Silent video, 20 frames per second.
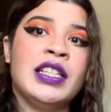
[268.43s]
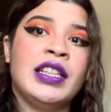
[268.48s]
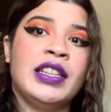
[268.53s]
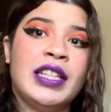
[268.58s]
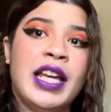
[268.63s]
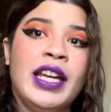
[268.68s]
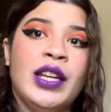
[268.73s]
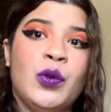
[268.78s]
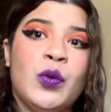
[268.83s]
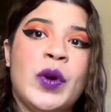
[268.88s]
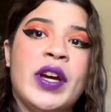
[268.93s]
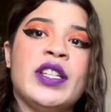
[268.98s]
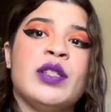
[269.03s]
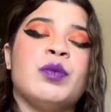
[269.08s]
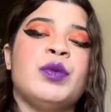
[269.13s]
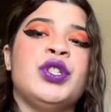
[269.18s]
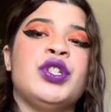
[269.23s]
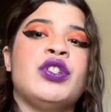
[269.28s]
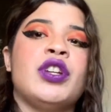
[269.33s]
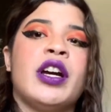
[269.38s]
Likewise,
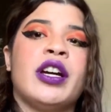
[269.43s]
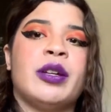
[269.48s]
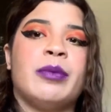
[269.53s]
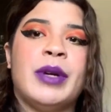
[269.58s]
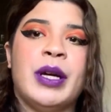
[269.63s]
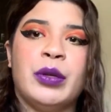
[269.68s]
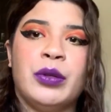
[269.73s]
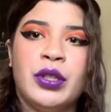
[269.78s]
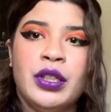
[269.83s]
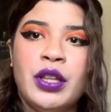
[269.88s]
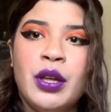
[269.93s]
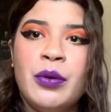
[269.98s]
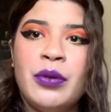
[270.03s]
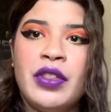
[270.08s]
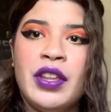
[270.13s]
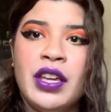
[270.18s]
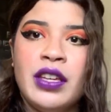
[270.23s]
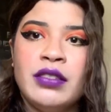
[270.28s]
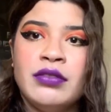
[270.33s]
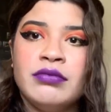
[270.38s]
when you talk about
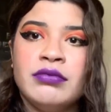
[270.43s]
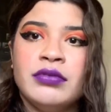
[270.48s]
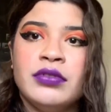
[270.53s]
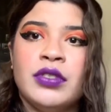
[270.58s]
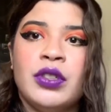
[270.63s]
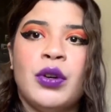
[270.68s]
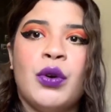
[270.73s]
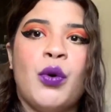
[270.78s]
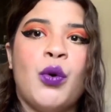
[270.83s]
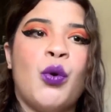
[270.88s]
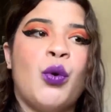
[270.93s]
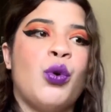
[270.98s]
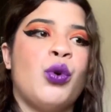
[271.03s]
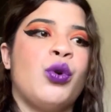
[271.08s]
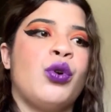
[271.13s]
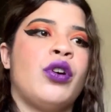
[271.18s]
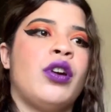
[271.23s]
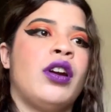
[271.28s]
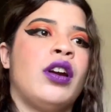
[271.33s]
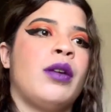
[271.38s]
clothing
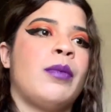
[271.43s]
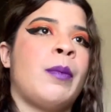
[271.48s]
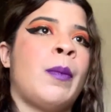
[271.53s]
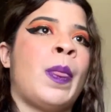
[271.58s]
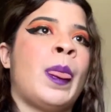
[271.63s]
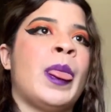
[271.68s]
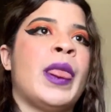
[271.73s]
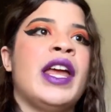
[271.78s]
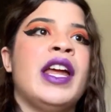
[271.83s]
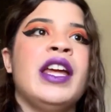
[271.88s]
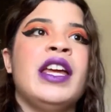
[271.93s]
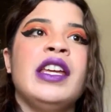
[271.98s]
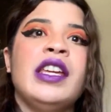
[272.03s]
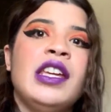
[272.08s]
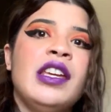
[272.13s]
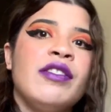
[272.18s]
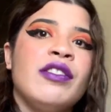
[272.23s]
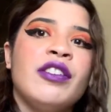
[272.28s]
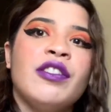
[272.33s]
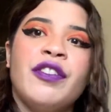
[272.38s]
or
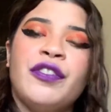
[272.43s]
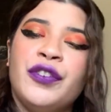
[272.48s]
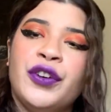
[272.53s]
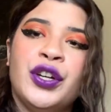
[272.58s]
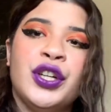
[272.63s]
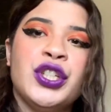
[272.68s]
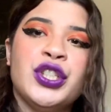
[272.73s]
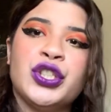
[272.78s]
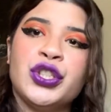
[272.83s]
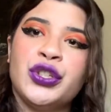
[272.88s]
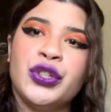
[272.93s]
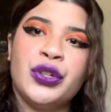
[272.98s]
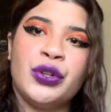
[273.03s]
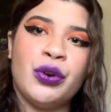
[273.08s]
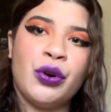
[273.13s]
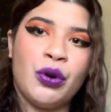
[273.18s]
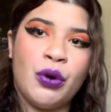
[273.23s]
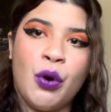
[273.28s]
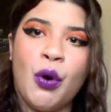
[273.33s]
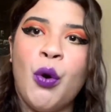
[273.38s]
even
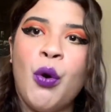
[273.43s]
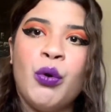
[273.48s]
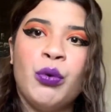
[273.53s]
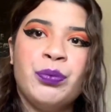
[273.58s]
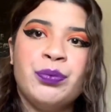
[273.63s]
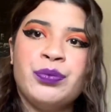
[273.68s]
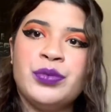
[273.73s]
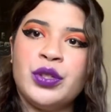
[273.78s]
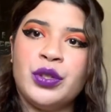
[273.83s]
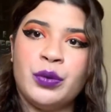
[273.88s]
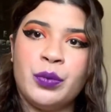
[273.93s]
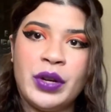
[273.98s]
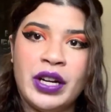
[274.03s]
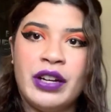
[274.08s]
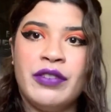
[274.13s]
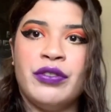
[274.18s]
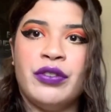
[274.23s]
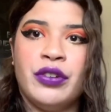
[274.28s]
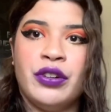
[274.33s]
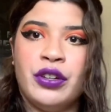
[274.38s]
furniture or homes or
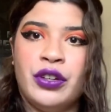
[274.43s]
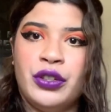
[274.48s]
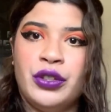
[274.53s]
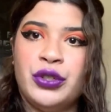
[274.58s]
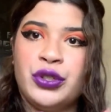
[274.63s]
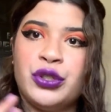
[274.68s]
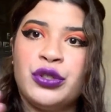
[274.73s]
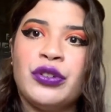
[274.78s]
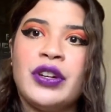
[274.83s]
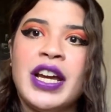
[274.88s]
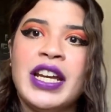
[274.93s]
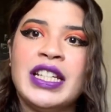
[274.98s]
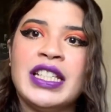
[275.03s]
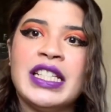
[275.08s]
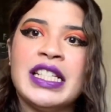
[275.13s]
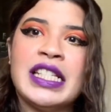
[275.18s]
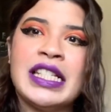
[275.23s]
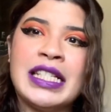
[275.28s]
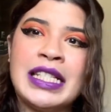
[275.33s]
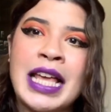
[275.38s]
whatever you're trying
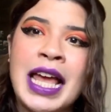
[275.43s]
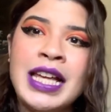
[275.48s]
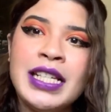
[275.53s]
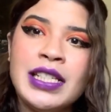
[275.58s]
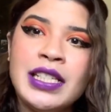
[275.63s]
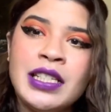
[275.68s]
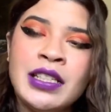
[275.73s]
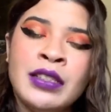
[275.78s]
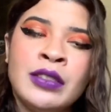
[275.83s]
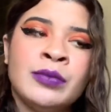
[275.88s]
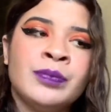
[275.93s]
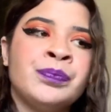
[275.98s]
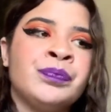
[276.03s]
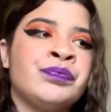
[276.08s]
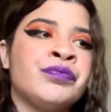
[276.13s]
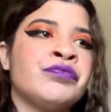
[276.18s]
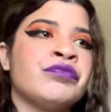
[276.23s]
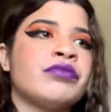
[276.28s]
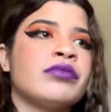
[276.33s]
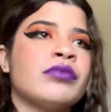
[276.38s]
to set,
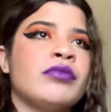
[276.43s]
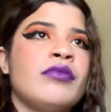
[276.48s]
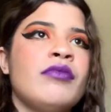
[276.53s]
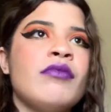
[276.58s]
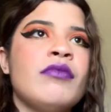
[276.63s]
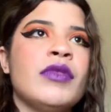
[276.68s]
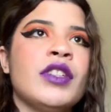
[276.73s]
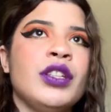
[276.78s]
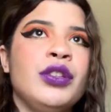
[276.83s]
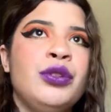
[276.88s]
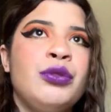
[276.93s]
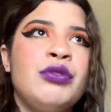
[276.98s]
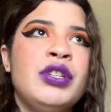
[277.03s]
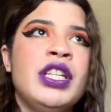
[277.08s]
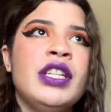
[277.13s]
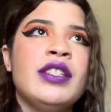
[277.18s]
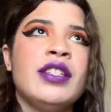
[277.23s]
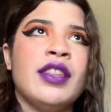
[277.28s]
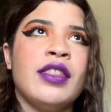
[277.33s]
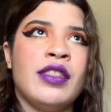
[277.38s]
you
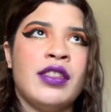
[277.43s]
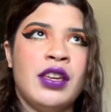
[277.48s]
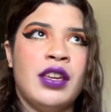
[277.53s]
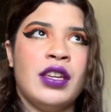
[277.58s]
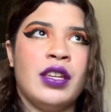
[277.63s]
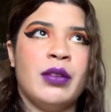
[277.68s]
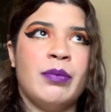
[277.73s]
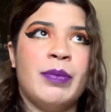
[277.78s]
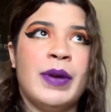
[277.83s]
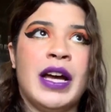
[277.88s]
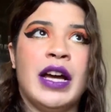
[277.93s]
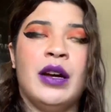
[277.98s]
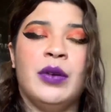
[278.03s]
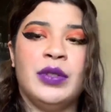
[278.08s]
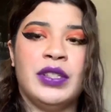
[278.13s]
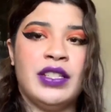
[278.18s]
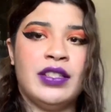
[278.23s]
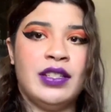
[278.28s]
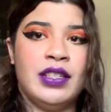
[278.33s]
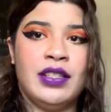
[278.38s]
need to think
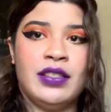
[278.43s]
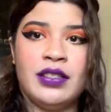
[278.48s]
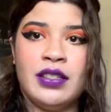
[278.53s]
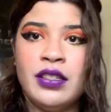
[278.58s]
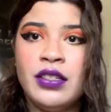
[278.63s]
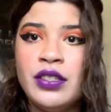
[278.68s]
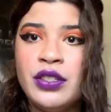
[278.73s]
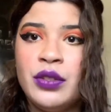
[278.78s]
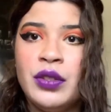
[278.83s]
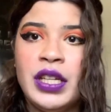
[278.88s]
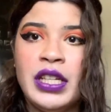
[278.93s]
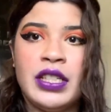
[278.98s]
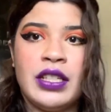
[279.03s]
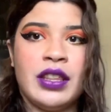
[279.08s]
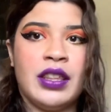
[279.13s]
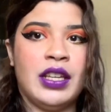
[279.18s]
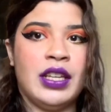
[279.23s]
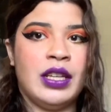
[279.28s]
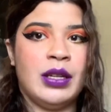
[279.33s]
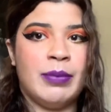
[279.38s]
about seasons, you need
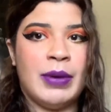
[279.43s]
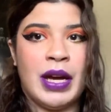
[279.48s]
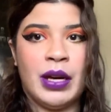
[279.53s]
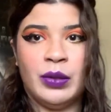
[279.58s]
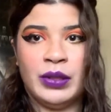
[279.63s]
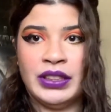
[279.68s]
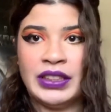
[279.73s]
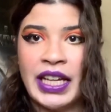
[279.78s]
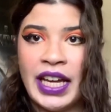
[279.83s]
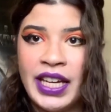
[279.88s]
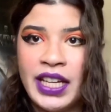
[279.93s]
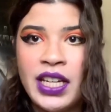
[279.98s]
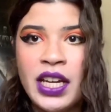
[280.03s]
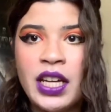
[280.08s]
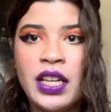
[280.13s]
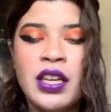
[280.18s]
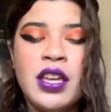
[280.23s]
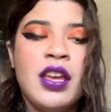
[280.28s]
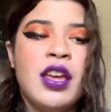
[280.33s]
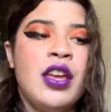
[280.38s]
to think about
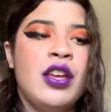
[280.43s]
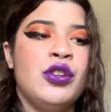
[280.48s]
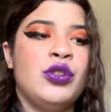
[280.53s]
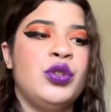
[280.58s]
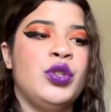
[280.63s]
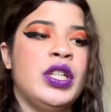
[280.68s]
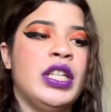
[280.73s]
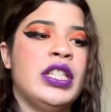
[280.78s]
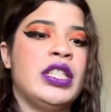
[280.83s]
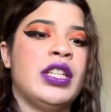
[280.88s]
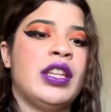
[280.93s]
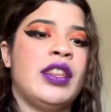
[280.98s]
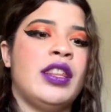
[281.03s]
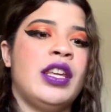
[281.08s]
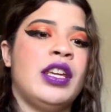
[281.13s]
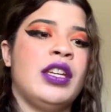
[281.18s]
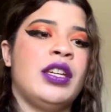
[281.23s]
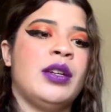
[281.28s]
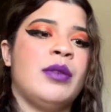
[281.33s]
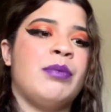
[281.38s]
lighting, you need to
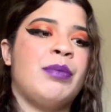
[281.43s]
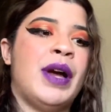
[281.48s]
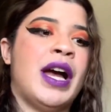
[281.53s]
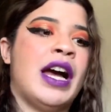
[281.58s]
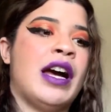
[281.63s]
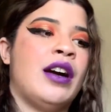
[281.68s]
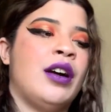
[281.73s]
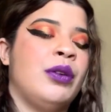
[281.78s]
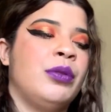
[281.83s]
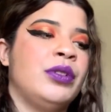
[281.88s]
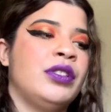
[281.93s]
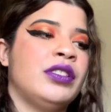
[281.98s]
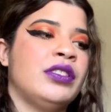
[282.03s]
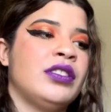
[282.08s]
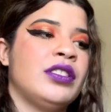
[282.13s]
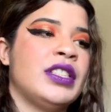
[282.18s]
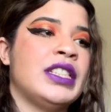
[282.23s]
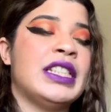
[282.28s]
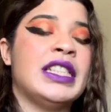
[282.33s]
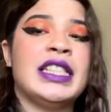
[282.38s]
think about
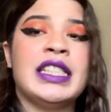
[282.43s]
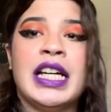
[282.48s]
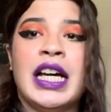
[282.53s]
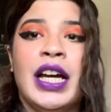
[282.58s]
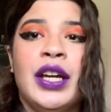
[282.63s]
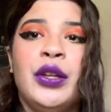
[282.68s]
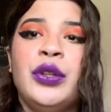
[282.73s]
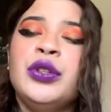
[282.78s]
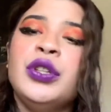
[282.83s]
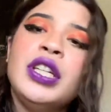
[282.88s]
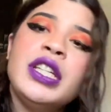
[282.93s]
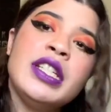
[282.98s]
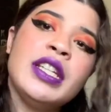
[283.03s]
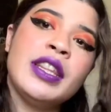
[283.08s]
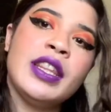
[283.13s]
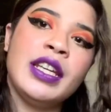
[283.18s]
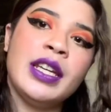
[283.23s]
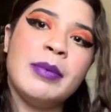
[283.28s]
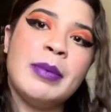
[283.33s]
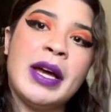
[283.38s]
style, you need
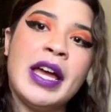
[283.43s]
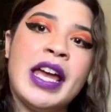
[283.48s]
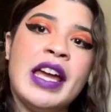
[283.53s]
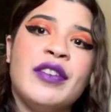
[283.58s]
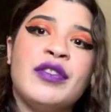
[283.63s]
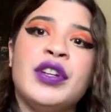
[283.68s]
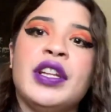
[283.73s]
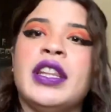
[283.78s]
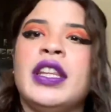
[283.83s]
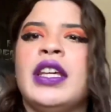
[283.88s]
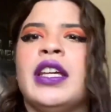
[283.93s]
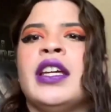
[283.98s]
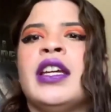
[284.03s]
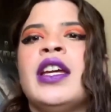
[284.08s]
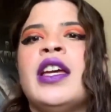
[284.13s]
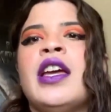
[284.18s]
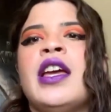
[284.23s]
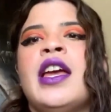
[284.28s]
to think about everything